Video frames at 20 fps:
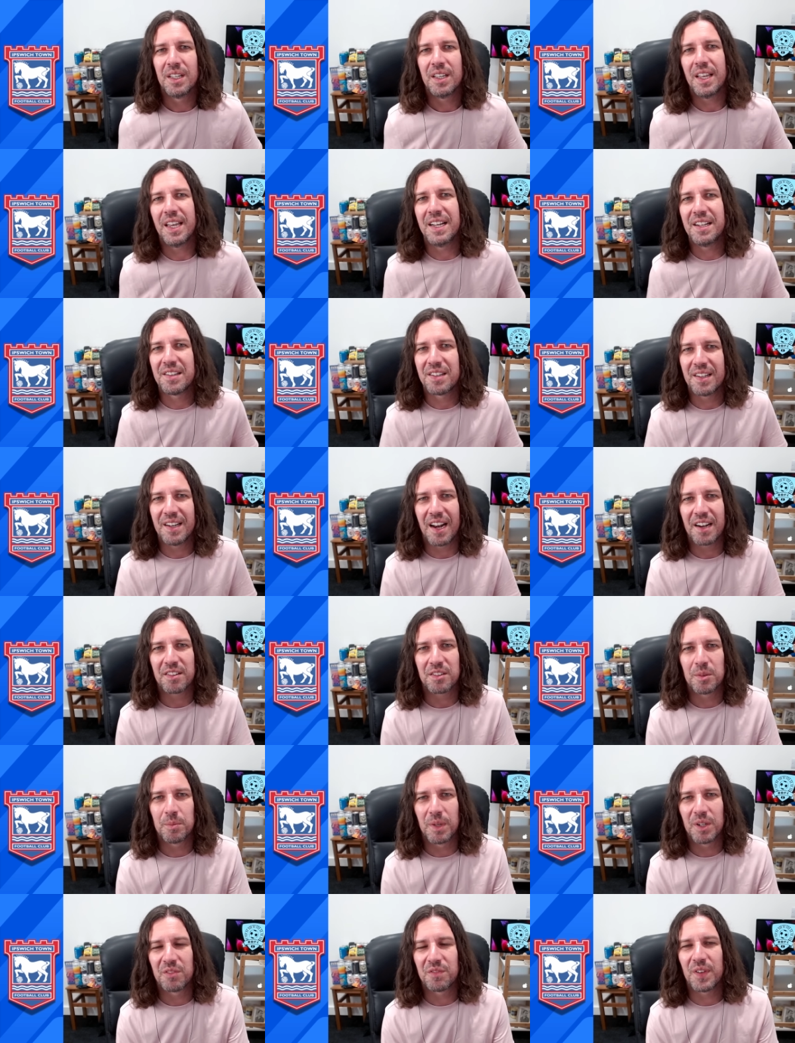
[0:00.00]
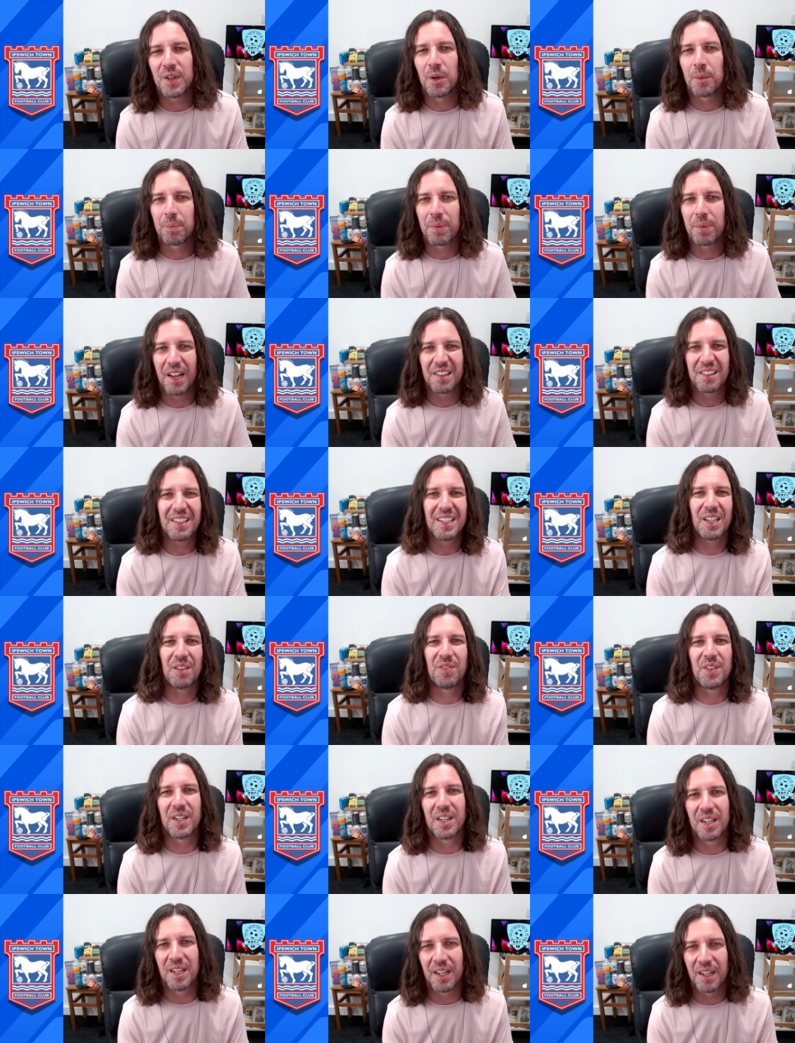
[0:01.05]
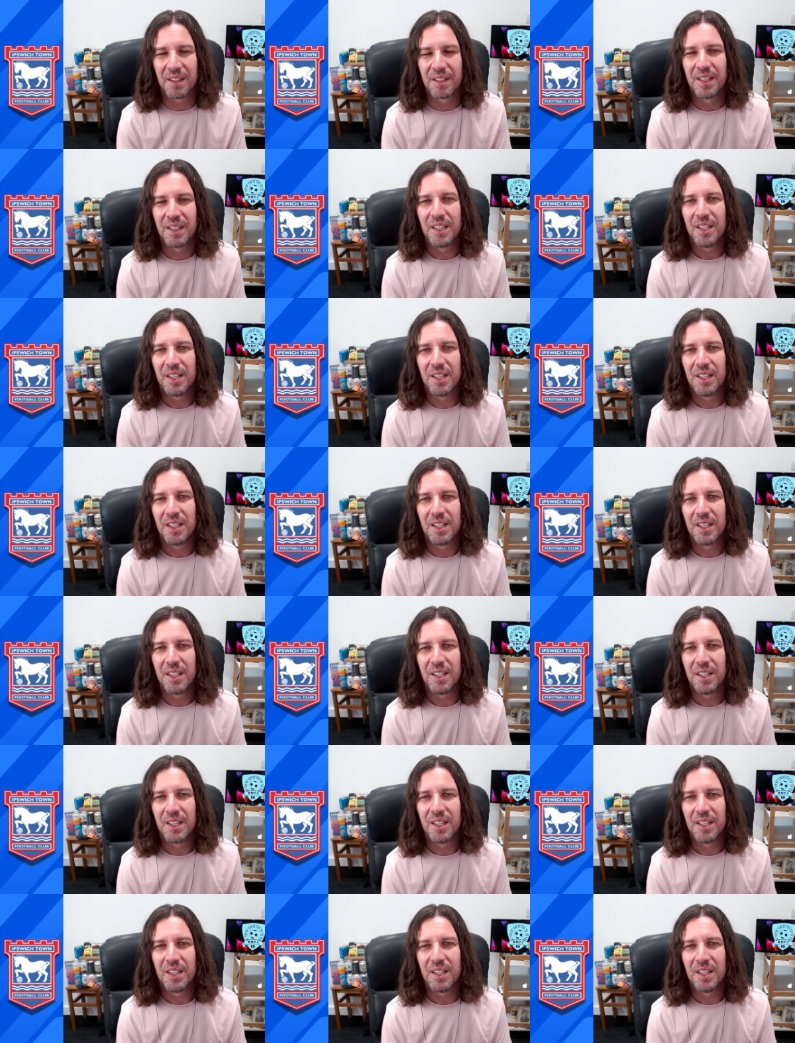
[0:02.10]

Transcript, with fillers: international midfield players I think if you're going to